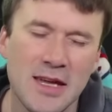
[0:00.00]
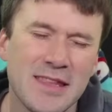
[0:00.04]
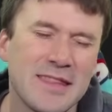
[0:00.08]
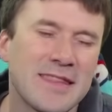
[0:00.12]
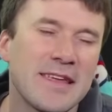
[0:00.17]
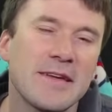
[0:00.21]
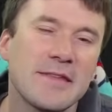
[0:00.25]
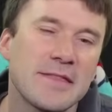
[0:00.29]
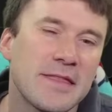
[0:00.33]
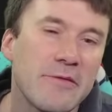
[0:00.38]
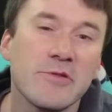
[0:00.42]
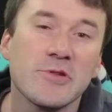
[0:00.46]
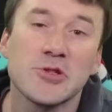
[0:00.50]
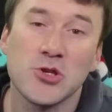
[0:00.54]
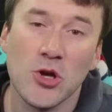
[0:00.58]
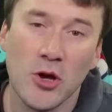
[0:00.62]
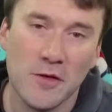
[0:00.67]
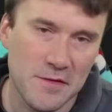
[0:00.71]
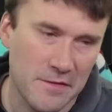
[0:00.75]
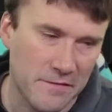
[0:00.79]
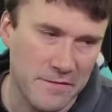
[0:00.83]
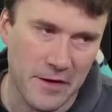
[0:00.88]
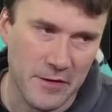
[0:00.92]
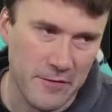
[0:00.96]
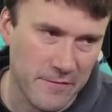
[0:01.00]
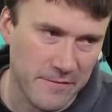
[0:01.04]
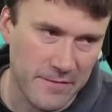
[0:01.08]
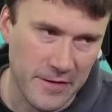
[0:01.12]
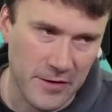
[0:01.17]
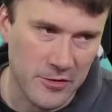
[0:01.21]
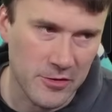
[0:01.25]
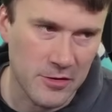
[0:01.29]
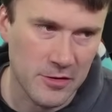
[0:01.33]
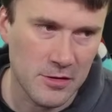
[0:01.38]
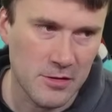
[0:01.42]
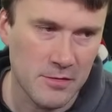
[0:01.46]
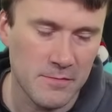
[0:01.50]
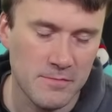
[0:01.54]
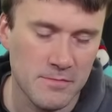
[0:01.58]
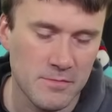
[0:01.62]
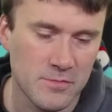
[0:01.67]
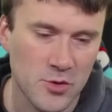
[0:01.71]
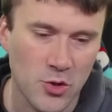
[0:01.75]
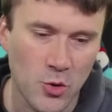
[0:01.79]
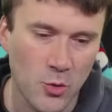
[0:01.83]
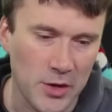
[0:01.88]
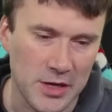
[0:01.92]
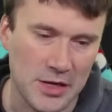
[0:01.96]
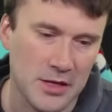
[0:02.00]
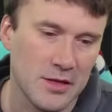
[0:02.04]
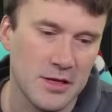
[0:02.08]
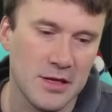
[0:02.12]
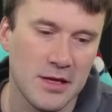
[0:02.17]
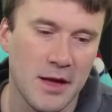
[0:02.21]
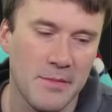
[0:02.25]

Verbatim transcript: They they resolved it very fairly quickly.